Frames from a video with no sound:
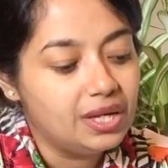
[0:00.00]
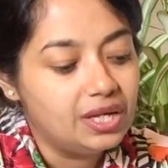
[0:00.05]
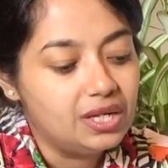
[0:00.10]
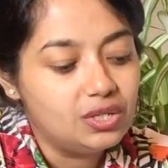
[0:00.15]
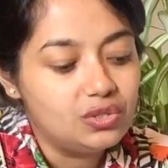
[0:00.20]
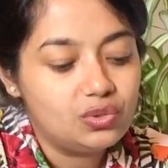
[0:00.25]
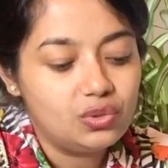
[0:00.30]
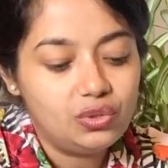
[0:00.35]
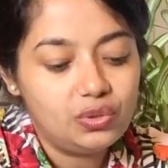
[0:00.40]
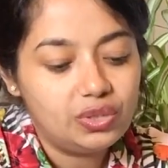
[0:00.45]

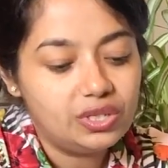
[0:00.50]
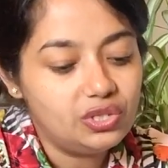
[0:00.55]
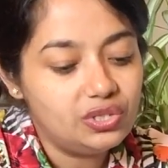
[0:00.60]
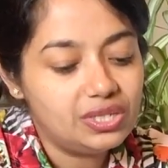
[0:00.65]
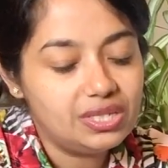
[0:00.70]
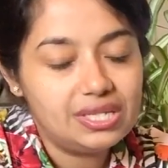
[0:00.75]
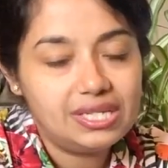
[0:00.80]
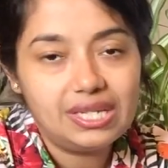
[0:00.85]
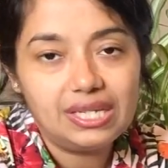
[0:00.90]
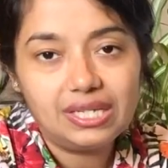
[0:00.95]
So you can
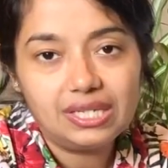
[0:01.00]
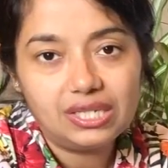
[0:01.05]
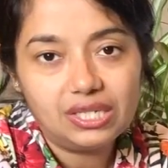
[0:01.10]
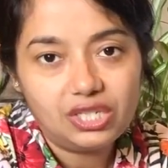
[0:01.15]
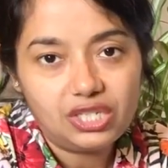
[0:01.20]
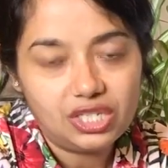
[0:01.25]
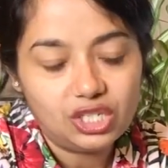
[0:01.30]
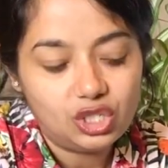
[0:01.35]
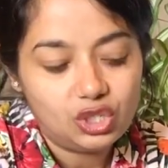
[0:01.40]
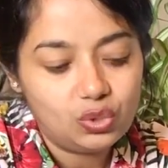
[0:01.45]
just take a
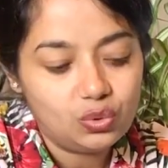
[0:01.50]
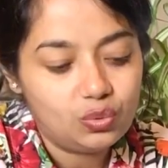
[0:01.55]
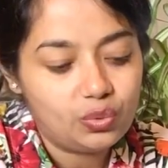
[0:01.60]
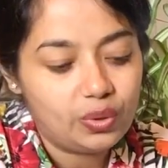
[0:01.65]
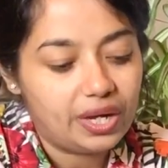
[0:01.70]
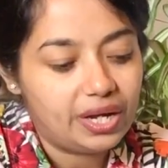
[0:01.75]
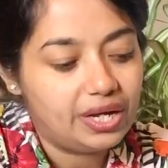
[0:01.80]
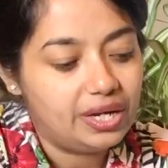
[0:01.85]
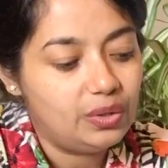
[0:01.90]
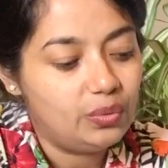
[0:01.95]
tissue
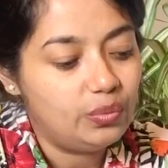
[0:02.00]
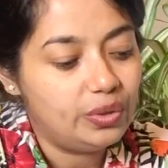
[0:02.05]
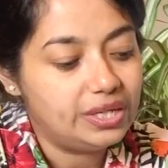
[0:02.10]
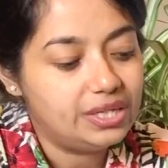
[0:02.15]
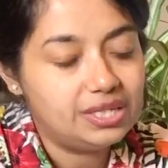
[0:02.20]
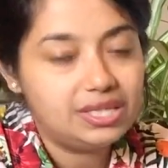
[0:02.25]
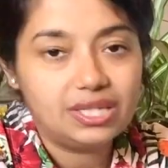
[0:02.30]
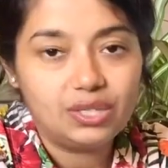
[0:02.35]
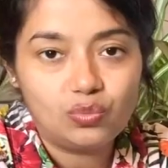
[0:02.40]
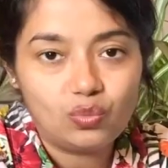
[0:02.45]
and wet
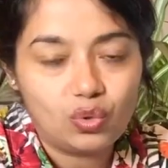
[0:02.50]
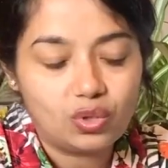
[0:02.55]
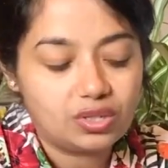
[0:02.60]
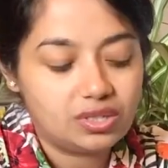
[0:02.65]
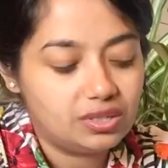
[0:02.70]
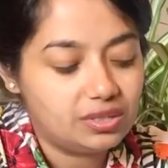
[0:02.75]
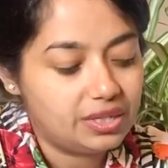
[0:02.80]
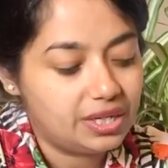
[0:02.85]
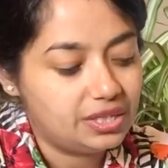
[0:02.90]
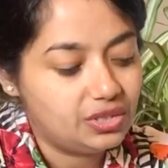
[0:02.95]
it in
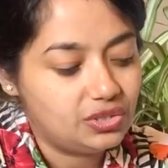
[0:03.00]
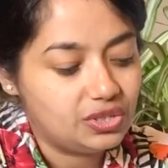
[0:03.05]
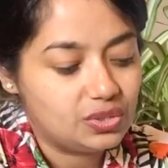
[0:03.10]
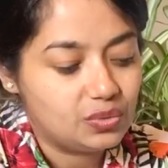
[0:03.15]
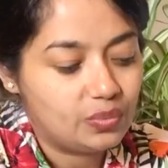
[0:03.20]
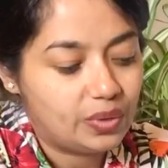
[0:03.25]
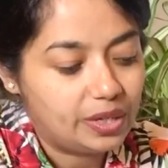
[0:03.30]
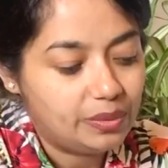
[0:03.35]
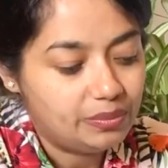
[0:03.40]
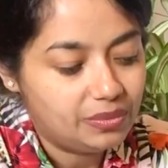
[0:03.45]
water and just
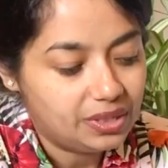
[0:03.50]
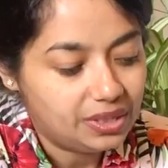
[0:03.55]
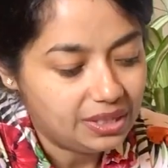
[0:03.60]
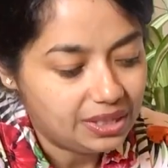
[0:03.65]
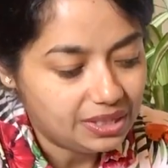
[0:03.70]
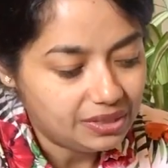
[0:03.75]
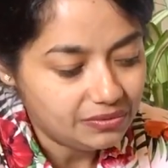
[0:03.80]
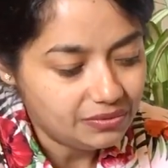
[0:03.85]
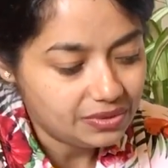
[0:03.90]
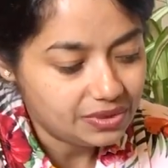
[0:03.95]
wipe the
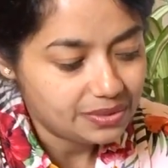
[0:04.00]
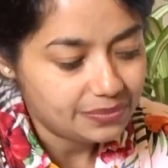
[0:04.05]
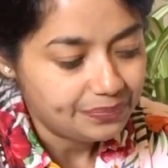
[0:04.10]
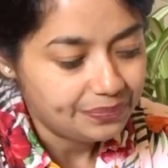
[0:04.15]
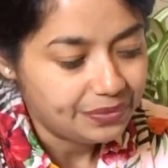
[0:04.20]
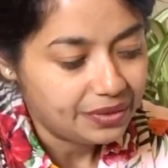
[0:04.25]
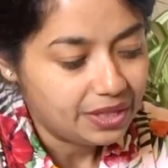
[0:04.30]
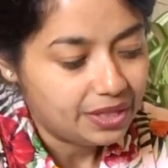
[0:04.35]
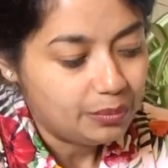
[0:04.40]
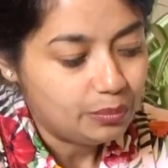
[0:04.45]
leaves.
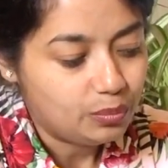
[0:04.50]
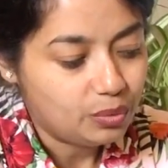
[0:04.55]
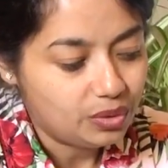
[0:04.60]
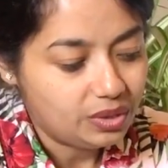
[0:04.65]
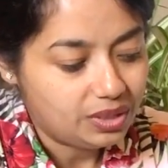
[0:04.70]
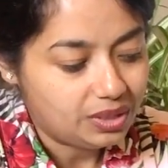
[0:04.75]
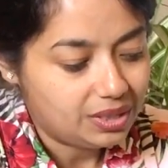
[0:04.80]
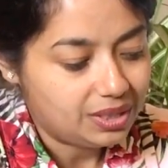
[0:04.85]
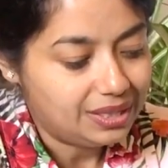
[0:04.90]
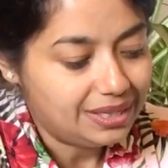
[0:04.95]
Put
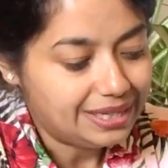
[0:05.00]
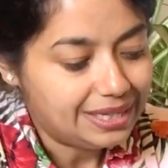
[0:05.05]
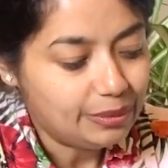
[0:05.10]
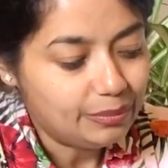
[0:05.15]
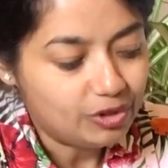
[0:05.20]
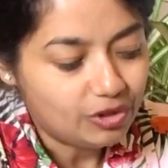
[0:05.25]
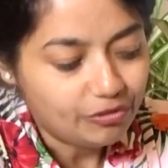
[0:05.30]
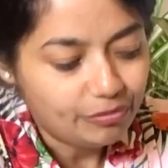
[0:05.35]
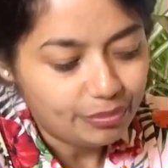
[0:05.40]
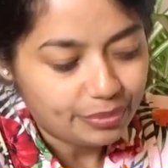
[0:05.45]
a little bit
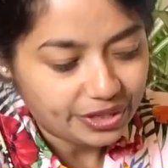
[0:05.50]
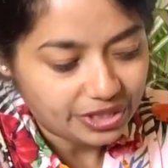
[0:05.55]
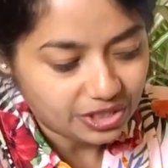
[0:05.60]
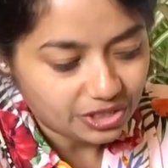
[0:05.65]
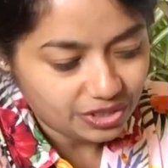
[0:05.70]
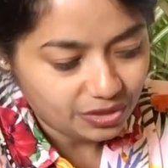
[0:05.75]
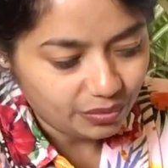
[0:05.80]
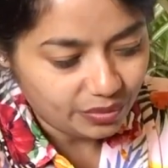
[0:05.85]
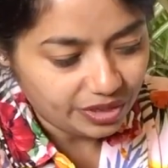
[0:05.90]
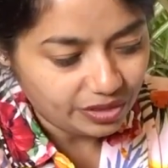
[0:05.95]
of
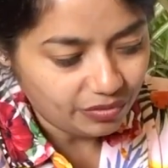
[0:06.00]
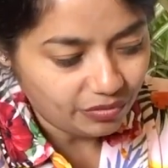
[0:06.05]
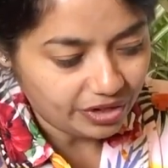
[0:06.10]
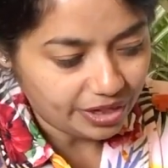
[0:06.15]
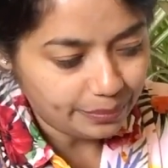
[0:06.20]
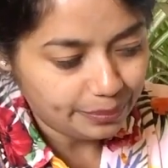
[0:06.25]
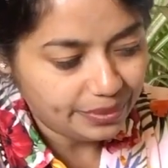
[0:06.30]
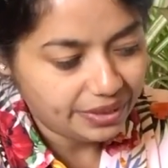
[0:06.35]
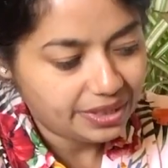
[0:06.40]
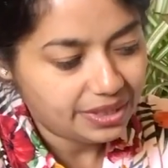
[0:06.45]
pressure while
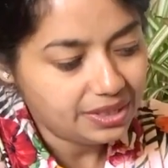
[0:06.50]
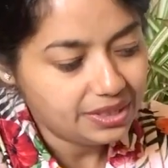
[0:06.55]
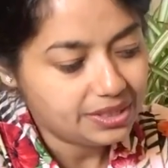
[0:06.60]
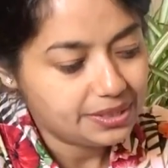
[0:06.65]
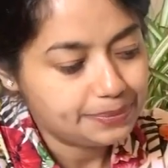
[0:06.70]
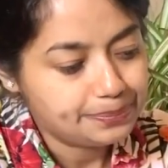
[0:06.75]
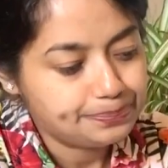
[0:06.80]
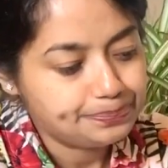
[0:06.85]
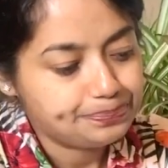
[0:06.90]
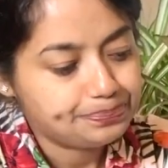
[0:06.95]
wiping it.
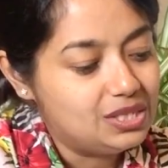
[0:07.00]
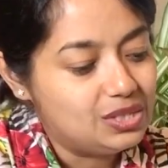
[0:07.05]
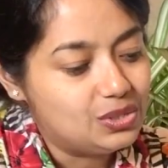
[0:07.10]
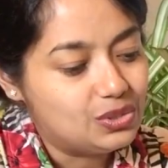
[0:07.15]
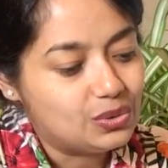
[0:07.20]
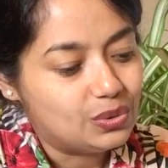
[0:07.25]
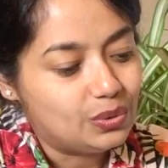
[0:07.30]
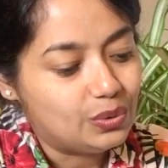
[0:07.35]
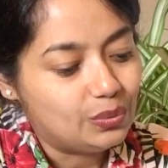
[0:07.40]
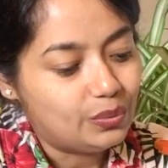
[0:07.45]

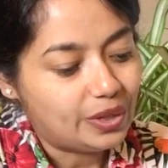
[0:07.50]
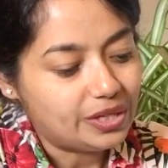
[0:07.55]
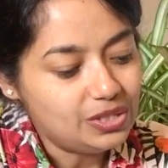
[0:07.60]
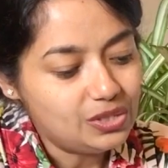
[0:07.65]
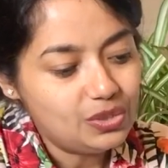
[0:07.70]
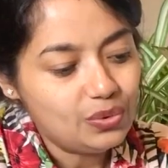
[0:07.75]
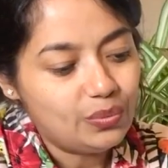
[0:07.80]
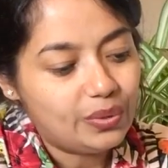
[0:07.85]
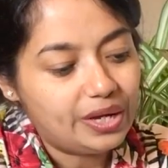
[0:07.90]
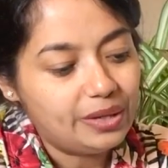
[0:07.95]
So once
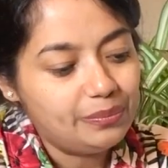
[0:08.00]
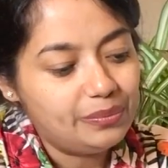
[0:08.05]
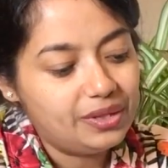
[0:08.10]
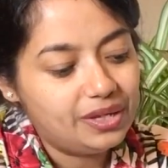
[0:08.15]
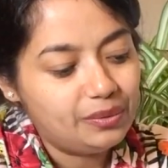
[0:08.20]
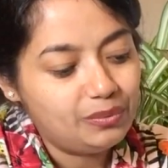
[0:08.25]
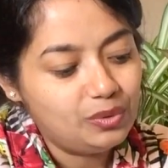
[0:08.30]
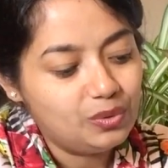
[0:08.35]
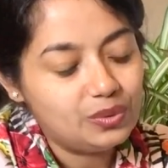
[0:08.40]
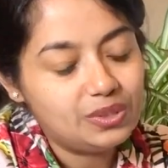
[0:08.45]
you wipe
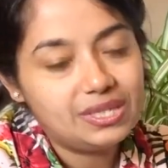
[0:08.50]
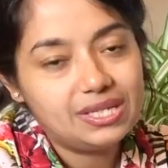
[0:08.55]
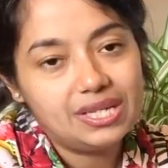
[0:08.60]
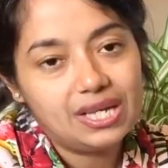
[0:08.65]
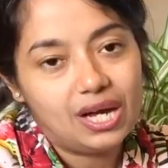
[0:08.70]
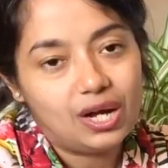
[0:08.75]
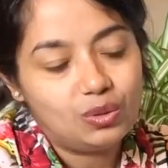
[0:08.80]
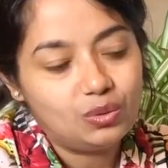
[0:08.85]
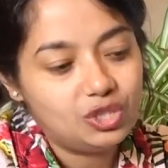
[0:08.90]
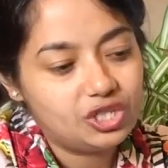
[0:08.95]
them, you'll see
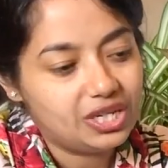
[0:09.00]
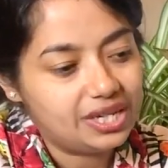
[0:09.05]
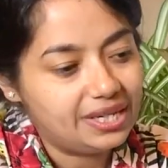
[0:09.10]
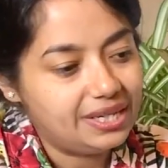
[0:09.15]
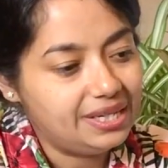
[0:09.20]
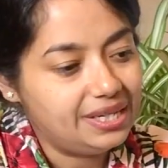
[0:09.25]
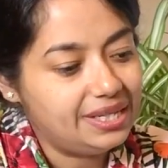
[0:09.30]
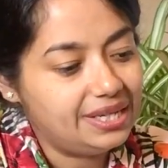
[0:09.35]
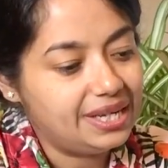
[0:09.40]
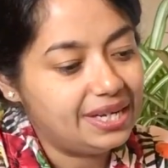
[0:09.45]
how
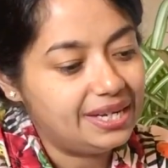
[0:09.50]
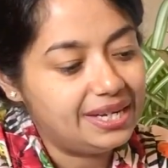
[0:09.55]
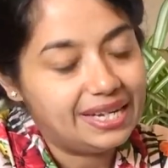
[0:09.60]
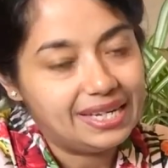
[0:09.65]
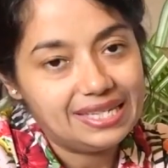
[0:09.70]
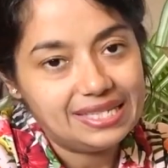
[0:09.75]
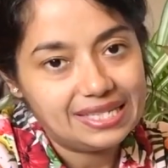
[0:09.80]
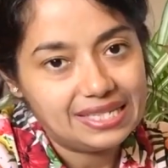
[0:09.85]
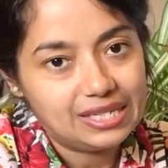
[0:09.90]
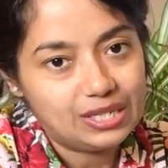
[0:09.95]
shiny and
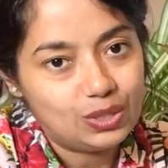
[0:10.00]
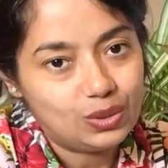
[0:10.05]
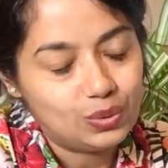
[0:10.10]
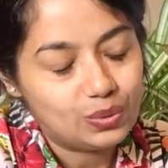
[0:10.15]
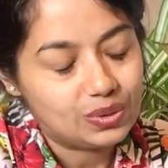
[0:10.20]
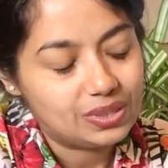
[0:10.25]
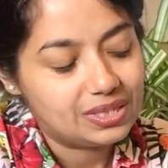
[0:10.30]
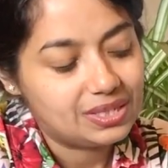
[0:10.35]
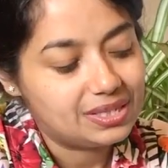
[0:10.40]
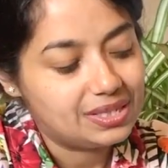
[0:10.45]
nice it
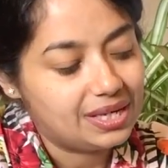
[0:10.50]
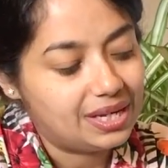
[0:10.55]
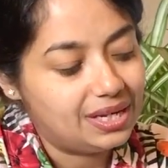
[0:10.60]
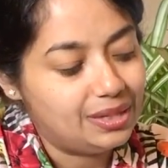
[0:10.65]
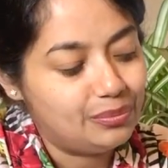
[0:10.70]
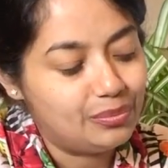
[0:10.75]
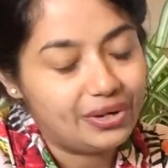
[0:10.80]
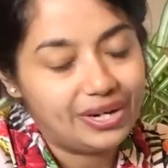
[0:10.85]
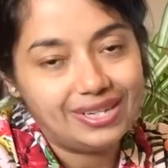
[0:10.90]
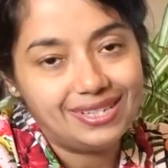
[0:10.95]
looks
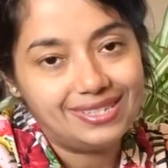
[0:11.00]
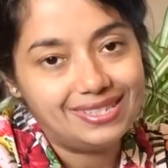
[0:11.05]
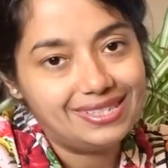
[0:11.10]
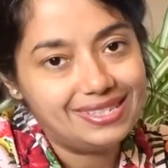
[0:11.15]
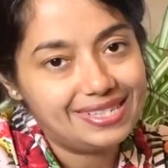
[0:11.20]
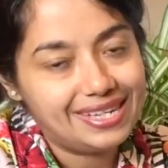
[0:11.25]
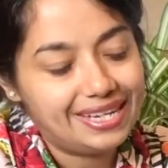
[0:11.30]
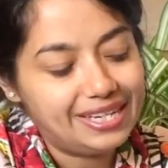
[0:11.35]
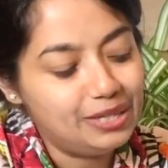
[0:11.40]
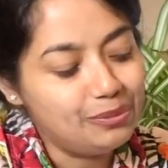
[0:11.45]
and brightens
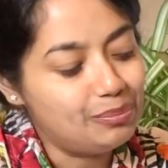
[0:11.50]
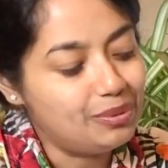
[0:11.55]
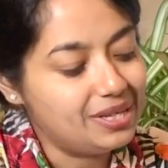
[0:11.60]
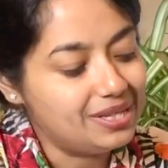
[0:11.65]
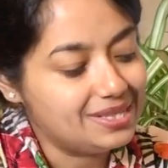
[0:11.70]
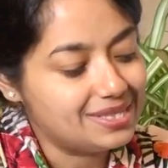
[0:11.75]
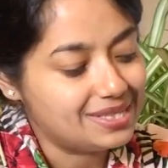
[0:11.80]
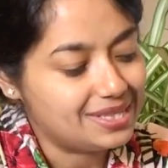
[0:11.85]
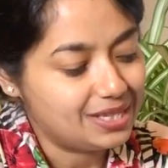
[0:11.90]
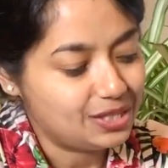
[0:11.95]
any
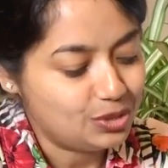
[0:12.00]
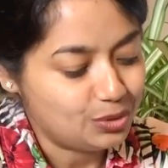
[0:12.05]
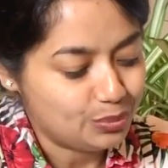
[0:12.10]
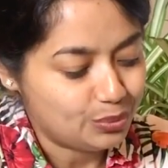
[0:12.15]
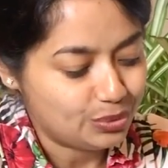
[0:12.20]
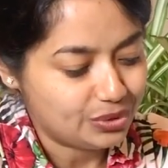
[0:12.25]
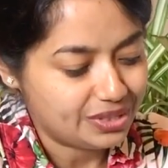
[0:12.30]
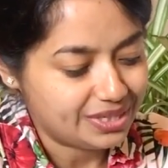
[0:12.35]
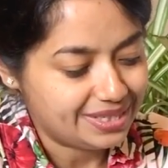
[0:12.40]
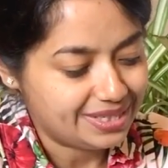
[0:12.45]
place that you
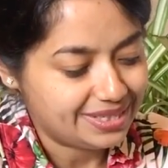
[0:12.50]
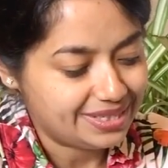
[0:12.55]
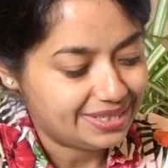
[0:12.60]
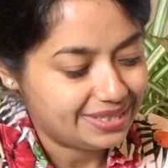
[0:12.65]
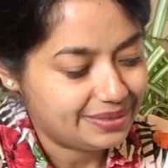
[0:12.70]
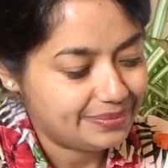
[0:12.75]
put it in.